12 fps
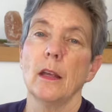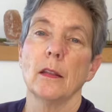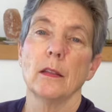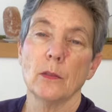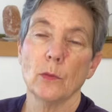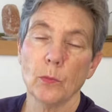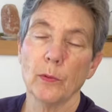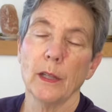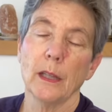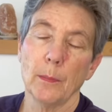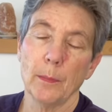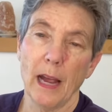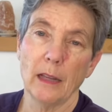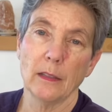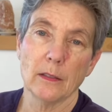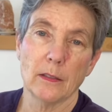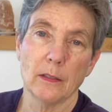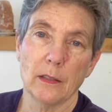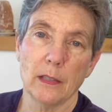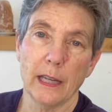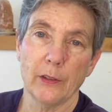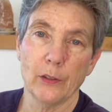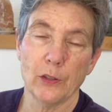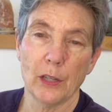This really balances the
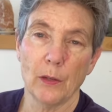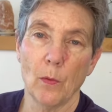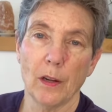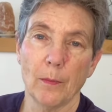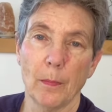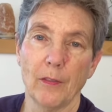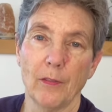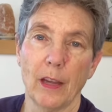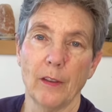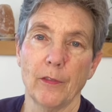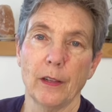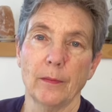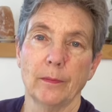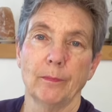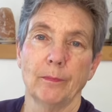energy, one of my favorite.